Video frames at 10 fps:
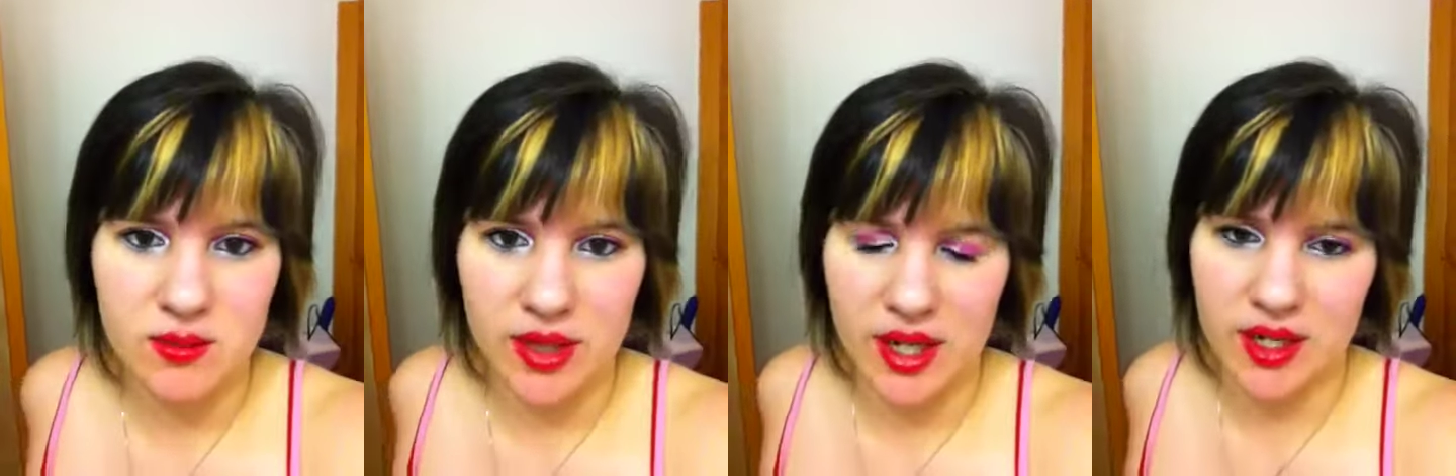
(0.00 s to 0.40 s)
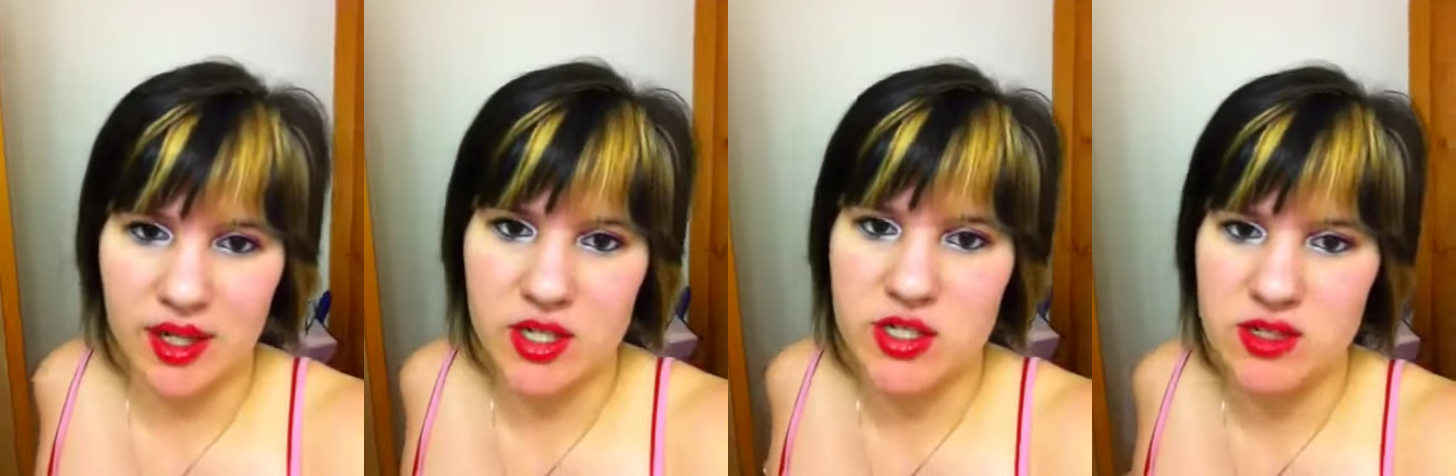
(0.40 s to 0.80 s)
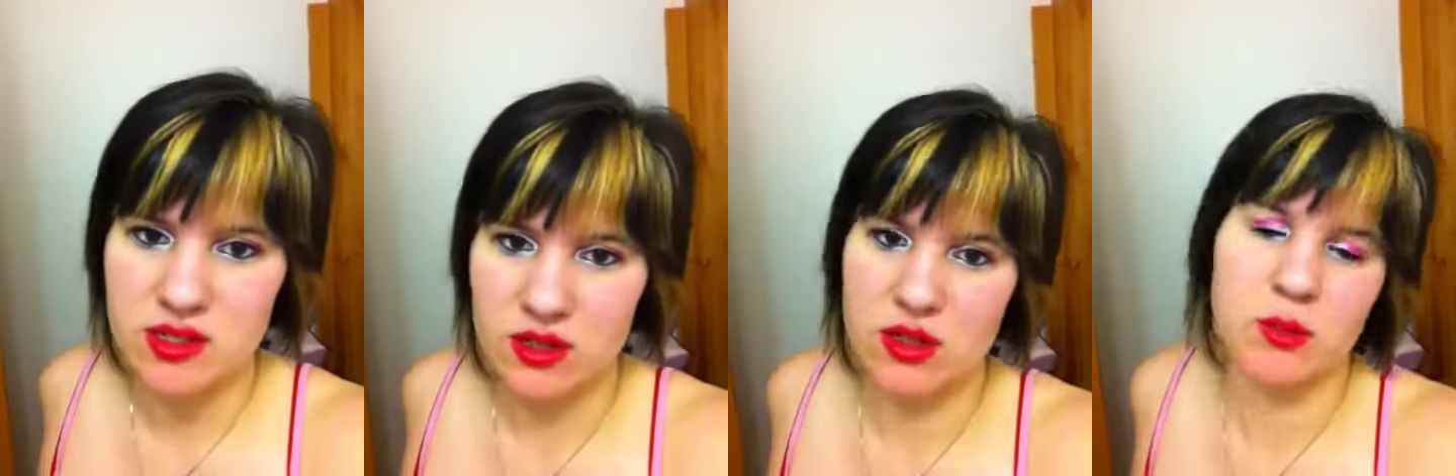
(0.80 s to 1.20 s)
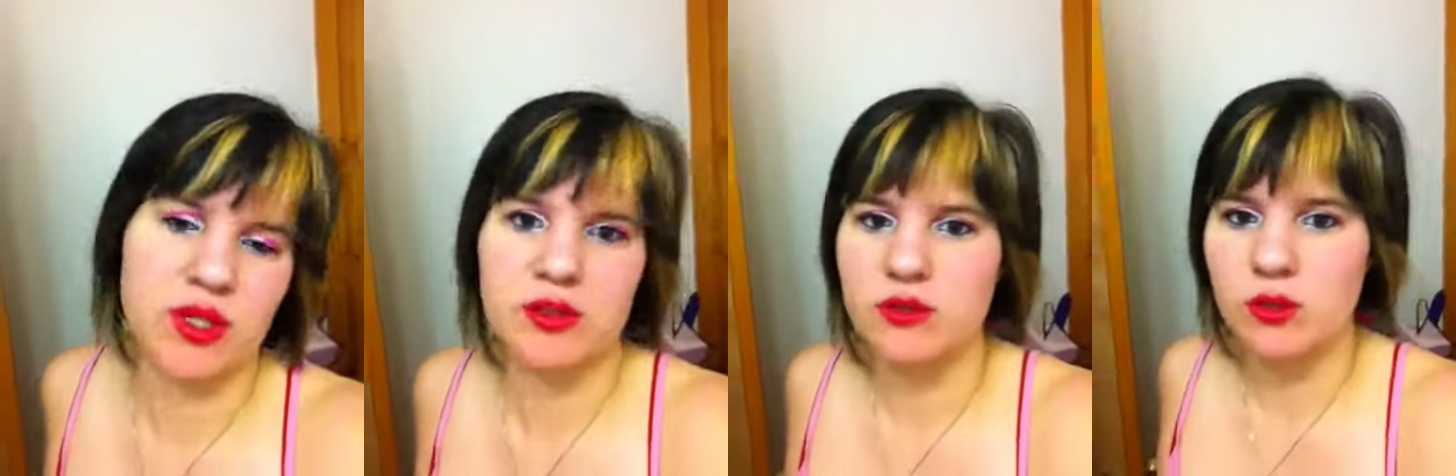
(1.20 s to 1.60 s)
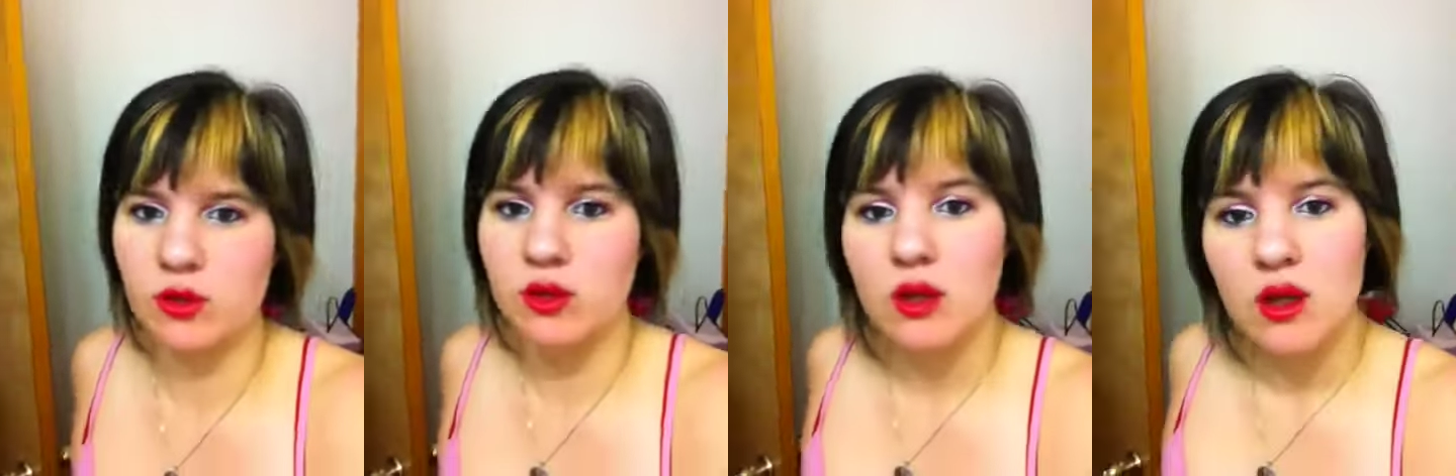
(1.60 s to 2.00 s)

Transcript: eyelashes to look pretty full.